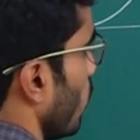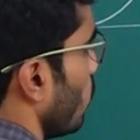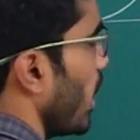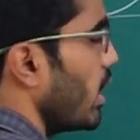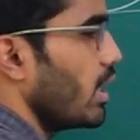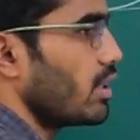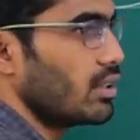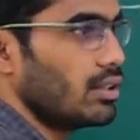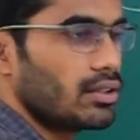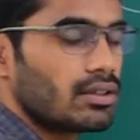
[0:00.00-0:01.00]
finding
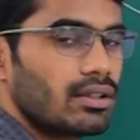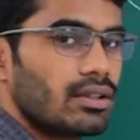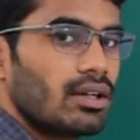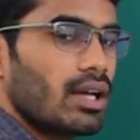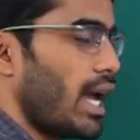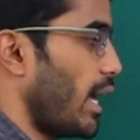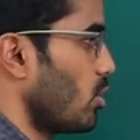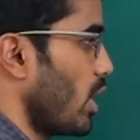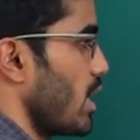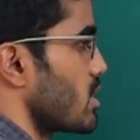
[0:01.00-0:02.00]
the
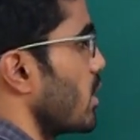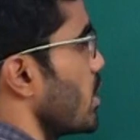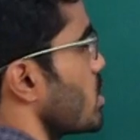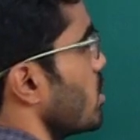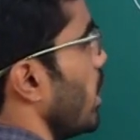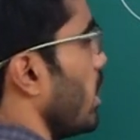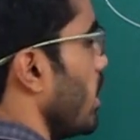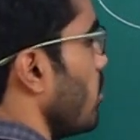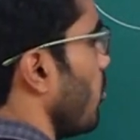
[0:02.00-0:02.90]
angular acceleration and then